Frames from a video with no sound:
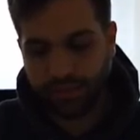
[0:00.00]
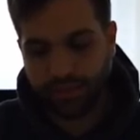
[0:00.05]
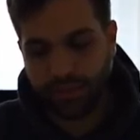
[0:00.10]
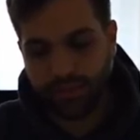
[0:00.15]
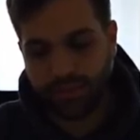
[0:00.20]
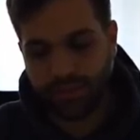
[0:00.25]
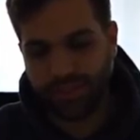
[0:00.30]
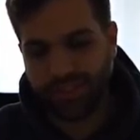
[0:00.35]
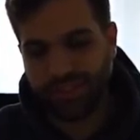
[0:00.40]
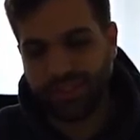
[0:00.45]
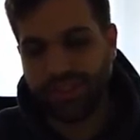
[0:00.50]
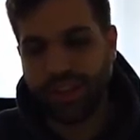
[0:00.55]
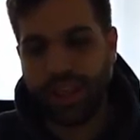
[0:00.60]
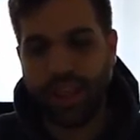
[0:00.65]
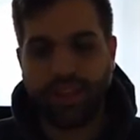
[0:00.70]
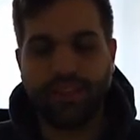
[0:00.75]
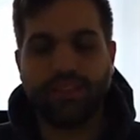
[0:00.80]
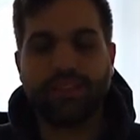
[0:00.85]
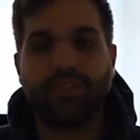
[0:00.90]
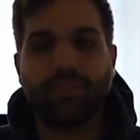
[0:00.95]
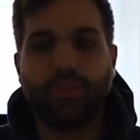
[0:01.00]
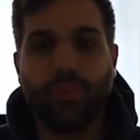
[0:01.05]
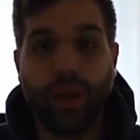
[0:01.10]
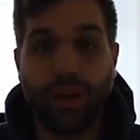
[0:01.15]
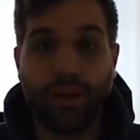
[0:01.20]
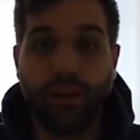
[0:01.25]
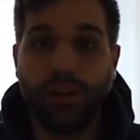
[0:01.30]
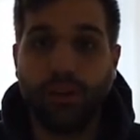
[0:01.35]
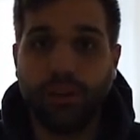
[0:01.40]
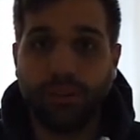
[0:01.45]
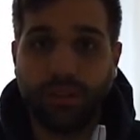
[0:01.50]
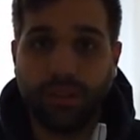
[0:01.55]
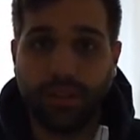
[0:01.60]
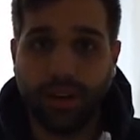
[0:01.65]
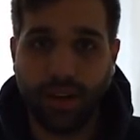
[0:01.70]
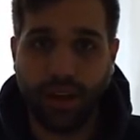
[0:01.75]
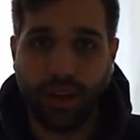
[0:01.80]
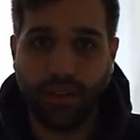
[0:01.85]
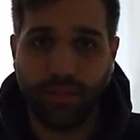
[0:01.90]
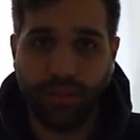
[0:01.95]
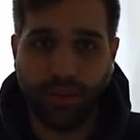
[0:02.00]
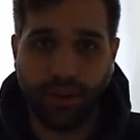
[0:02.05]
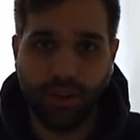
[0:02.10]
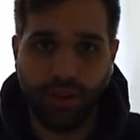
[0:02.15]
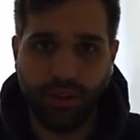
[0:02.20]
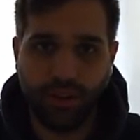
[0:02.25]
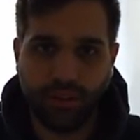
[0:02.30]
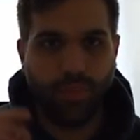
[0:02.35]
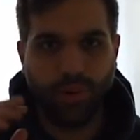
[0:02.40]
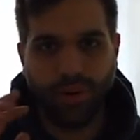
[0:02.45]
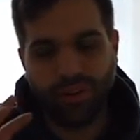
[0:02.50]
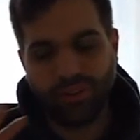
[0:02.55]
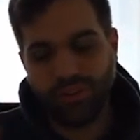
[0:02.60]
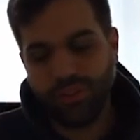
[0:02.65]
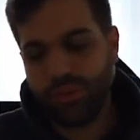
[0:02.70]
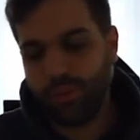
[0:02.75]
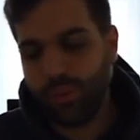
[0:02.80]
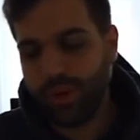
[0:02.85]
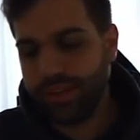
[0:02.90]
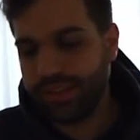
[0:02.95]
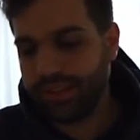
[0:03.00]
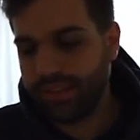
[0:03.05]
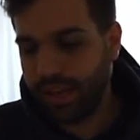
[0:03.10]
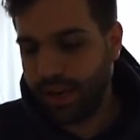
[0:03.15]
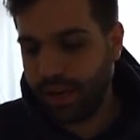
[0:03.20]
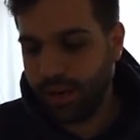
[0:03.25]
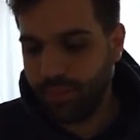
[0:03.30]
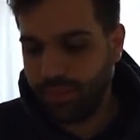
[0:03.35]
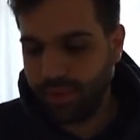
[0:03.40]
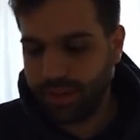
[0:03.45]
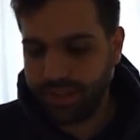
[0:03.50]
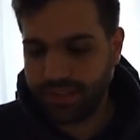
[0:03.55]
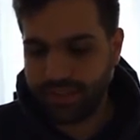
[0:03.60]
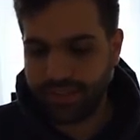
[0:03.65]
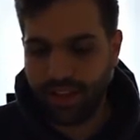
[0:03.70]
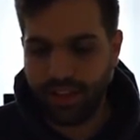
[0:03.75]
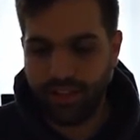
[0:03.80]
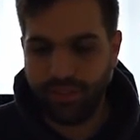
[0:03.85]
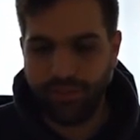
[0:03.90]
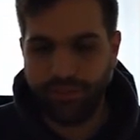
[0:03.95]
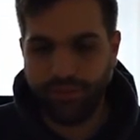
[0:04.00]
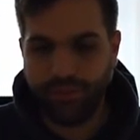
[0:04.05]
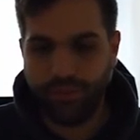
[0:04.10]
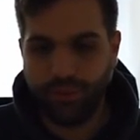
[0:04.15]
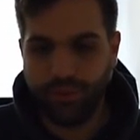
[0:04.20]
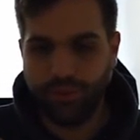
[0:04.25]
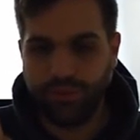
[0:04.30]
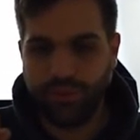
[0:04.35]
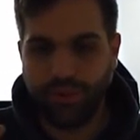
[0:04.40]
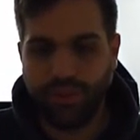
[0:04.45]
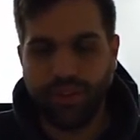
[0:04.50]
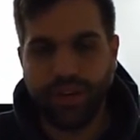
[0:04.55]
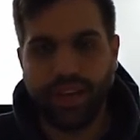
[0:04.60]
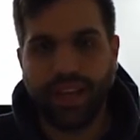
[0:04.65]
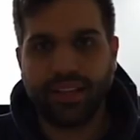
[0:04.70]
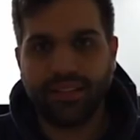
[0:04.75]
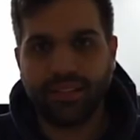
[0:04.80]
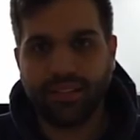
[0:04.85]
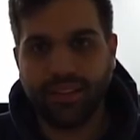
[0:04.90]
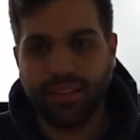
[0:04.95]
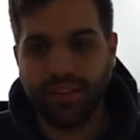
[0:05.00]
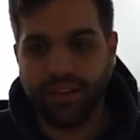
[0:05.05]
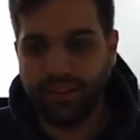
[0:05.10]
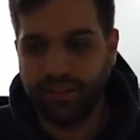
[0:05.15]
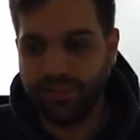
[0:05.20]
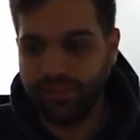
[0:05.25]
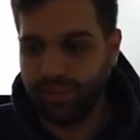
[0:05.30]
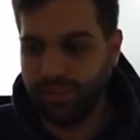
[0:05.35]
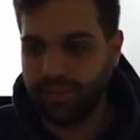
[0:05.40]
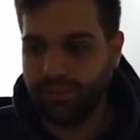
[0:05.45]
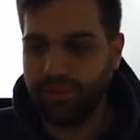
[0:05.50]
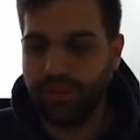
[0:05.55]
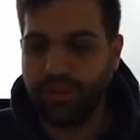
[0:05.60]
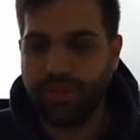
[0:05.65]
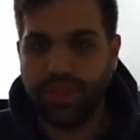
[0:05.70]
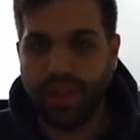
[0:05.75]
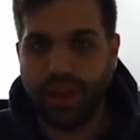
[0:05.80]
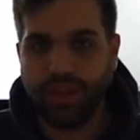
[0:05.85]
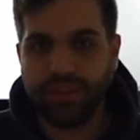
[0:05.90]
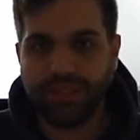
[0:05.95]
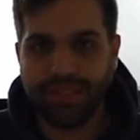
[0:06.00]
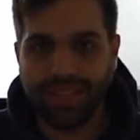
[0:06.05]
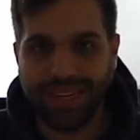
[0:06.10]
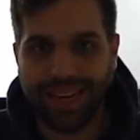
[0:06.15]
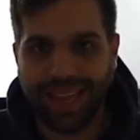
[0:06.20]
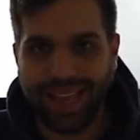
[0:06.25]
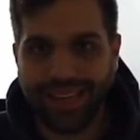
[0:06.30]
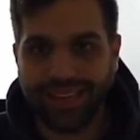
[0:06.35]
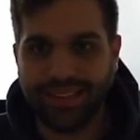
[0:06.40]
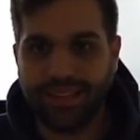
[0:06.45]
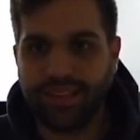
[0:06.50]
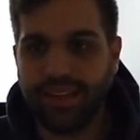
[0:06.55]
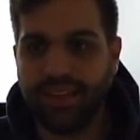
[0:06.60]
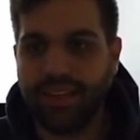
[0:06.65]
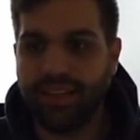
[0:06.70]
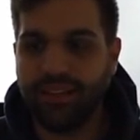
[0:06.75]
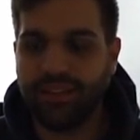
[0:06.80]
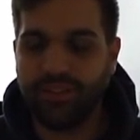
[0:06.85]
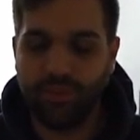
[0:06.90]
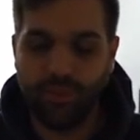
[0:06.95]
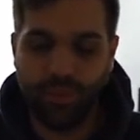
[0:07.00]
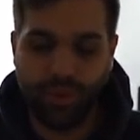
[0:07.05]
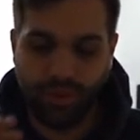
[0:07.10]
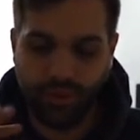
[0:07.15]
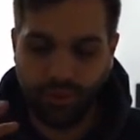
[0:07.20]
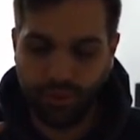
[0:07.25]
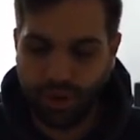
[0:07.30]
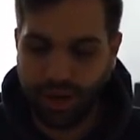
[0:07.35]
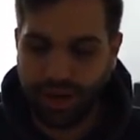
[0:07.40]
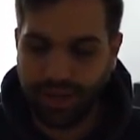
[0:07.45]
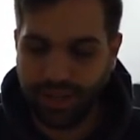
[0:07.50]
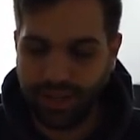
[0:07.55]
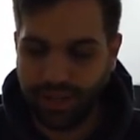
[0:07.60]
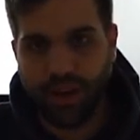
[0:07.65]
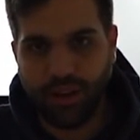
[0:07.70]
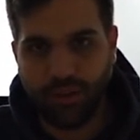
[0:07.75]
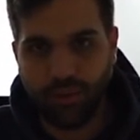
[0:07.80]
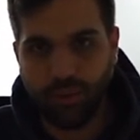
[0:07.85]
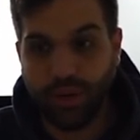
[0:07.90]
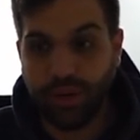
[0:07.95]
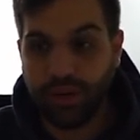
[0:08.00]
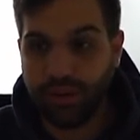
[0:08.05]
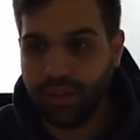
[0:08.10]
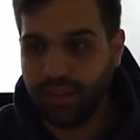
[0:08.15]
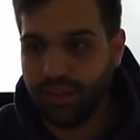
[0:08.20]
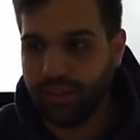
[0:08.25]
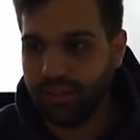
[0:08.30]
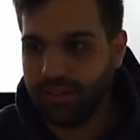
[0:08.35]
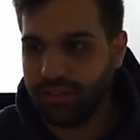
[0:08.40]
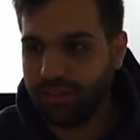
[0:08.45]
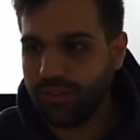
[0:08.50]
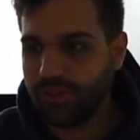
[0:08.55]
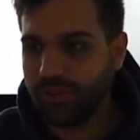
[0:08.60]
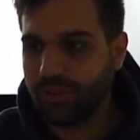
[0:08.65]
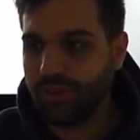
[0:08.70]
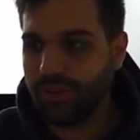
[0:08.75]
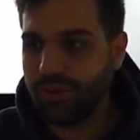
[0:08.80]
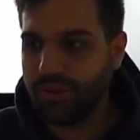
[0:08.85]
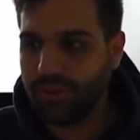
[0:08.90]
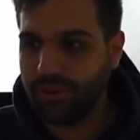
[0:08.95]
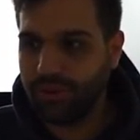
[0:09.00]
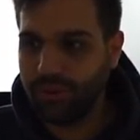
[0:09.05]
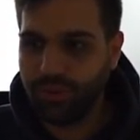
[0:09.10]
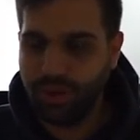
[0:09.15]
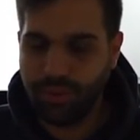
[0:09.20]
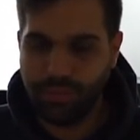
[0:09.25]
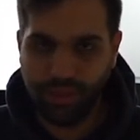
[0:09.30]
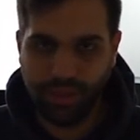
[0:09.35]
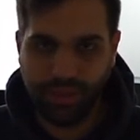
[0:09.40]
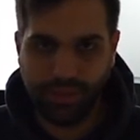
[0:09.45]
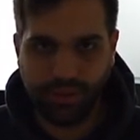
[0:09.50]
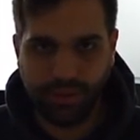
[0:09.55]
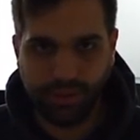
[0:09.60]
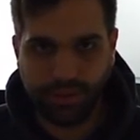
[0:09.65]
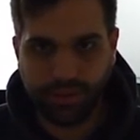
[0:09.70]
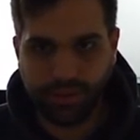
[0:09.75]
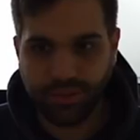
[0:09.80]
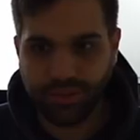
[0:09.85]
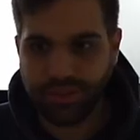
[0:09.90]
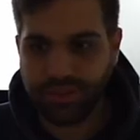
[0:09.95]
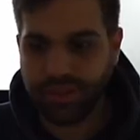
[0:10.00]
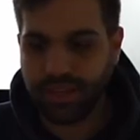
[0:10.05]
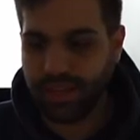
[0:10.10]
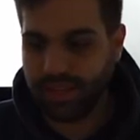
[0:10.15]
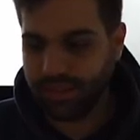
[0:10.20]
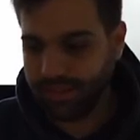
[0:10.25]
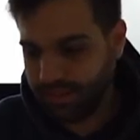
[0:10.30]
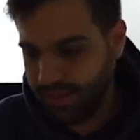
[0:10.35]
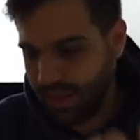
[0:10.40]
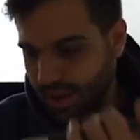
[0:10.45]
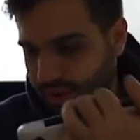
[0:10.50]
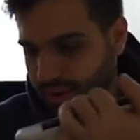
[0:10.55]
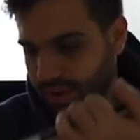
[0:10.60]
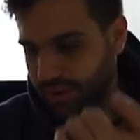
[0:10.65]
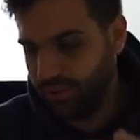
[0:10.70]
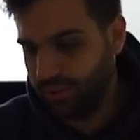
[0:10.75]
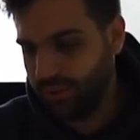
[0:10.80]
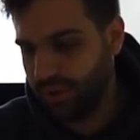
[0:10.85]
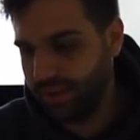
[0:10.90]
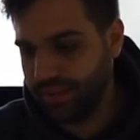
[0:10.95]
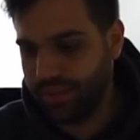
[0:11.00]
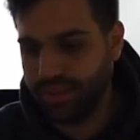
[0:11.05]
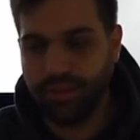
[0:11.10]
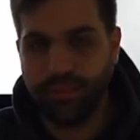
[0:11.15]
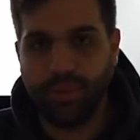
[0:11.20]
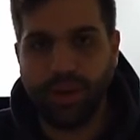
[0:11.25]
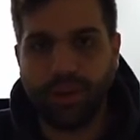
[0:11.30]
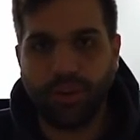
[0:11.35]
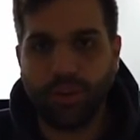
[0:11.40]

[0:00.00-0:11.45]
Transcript: It just takes way longer than I thought. But I just want to set up myself for the next year, for 2018, to be ready. I redid the studio, rebuilt the acoustics, now I redid my